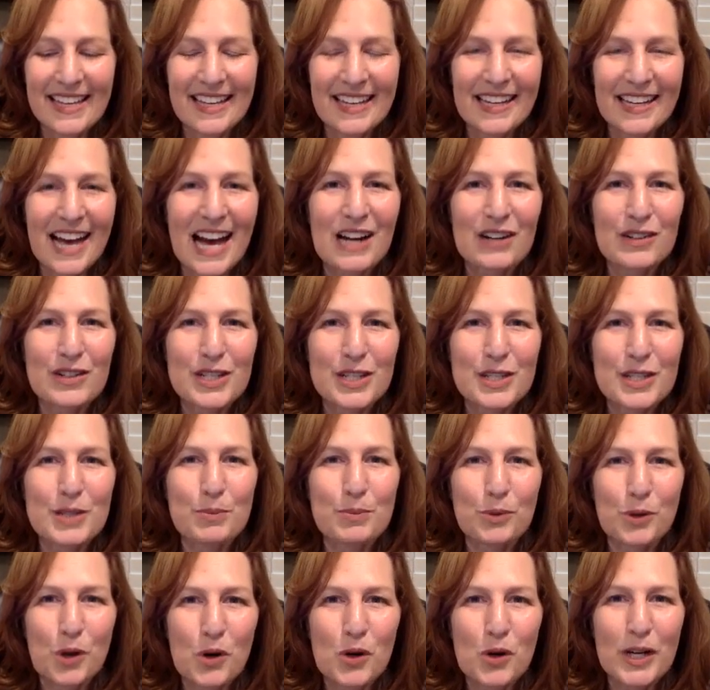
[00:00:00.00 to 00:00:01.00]
Congress is
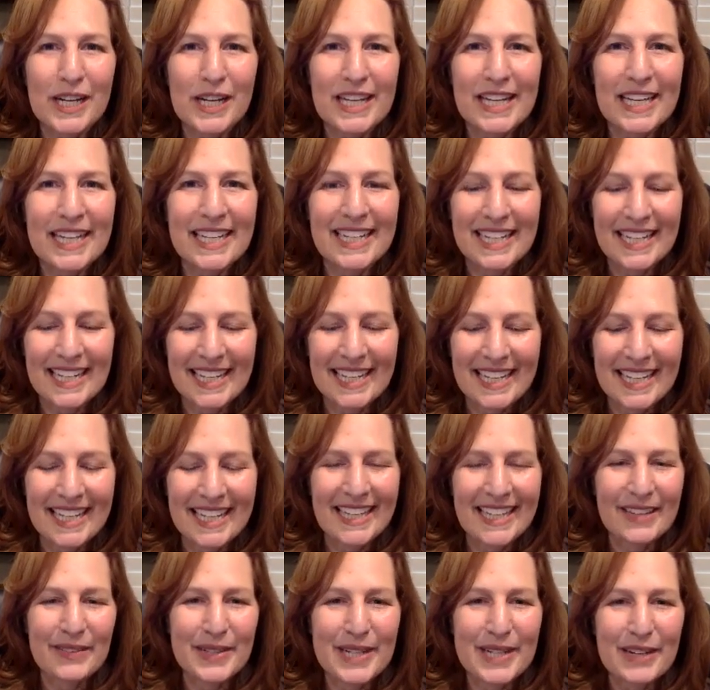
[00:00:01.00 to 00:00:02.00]
broken,
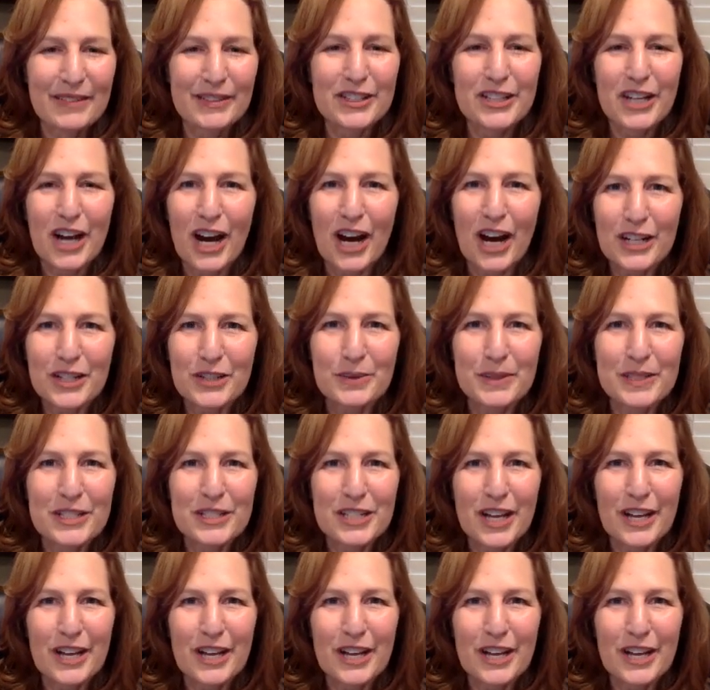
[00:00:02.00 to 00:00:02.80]
we never talk to each